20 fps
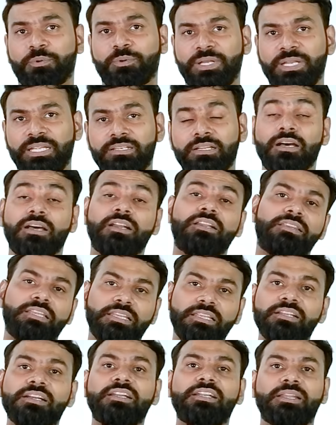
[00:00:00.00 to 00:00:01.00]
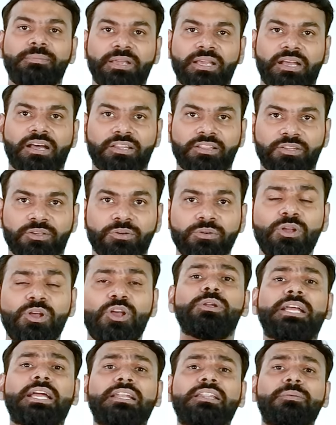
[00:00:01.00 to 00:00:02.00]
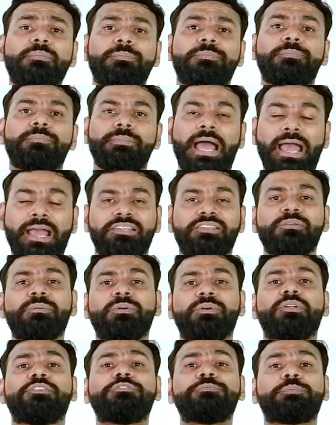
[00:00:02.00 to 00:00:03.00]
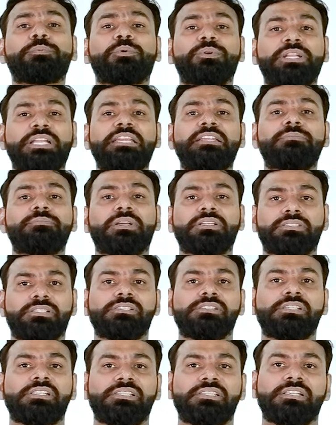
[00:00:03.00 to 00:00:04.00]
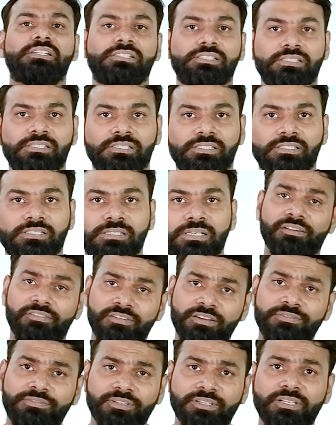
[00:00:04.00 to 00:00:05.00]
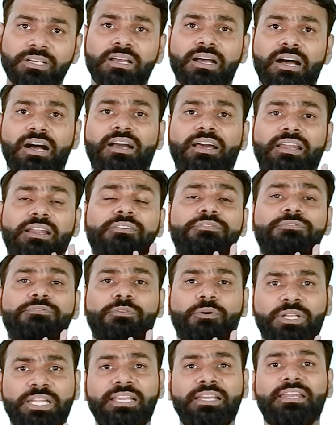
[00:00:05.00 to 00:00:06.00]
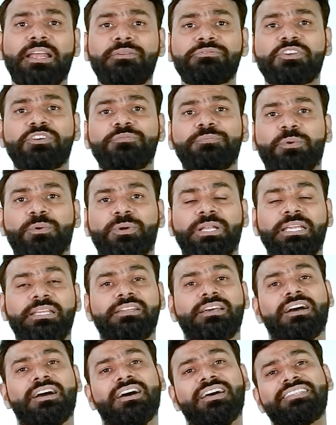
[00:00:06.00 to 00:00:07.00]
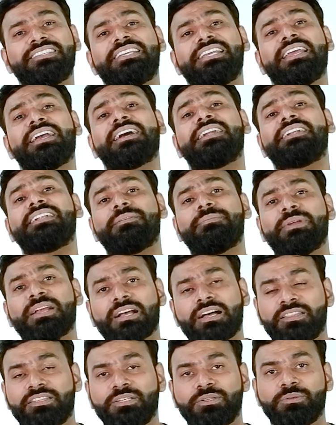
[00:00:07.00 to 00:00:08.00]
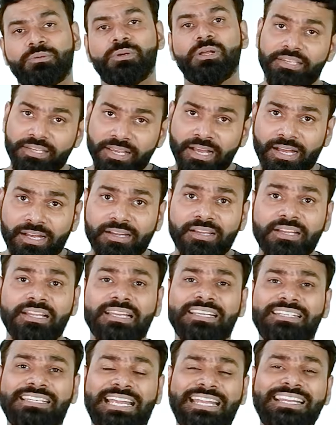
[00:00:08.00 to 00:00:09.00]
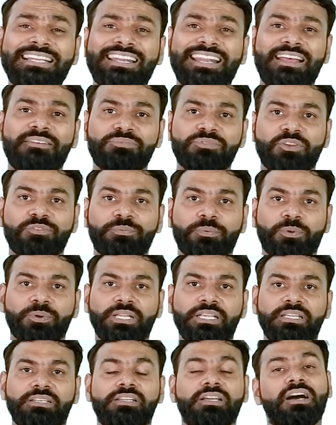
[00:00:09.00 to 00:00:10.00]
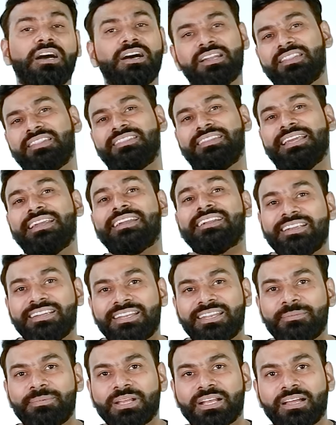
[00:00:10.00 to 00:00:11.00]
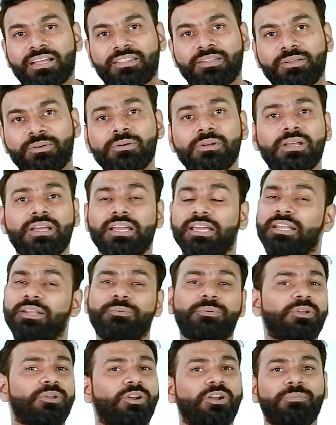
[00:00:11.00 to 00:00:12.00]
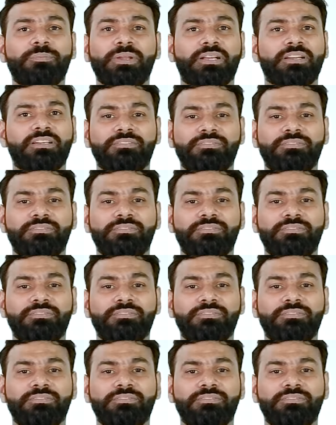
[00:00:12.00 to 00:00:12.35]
of protein har 3 ghante mein khate ho, you will get the maximum amount of protein muscle synthesis. However, agar aap 40 g of protein har 6 ghante mein khate ho, ya 10 g of protein har 1.5 ghante mein khate ho, it will not make